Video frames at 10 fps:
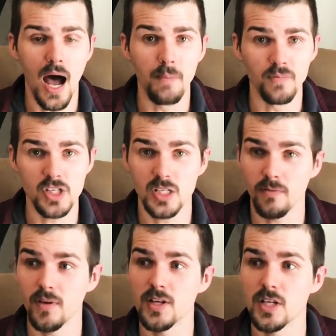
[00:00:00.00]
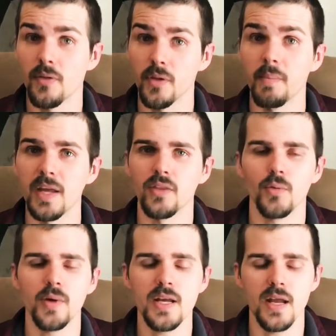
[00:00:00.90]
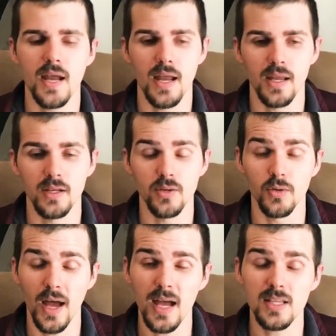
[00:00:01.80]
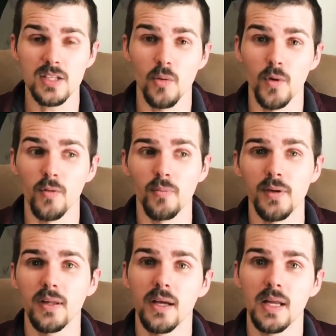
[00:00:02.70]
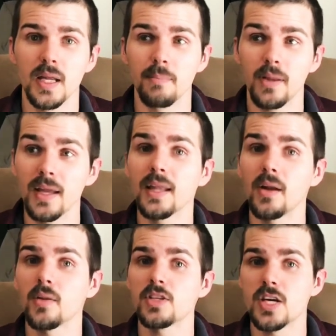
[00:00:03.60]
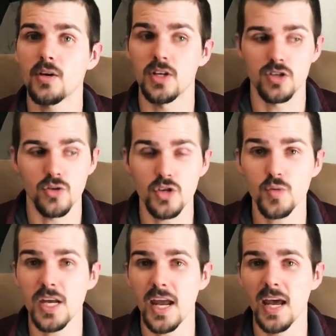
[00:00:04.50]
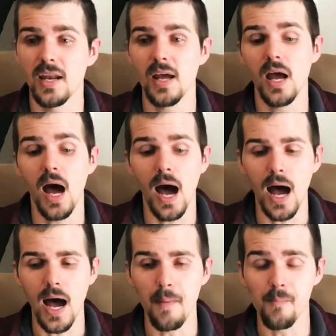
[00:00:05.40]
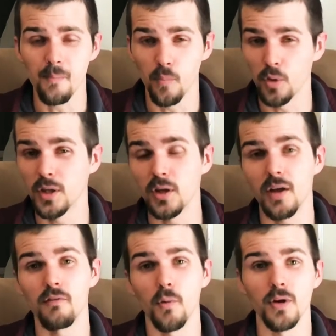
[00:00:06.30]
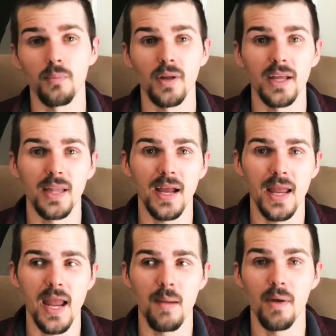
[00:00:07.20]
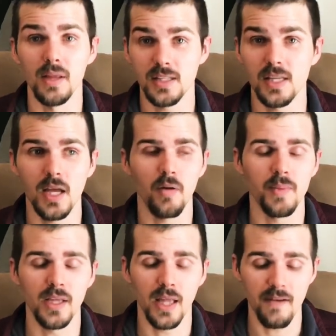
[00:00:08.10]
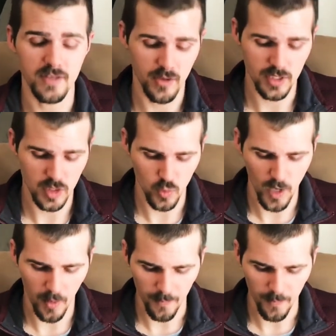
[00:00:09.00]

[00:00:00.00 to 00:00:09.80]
Just to finish out the main 3 and do that. So we will be playing that on the channel as soon as we can. Really looking forward to playing that game, and like I said, that will be a live series as well.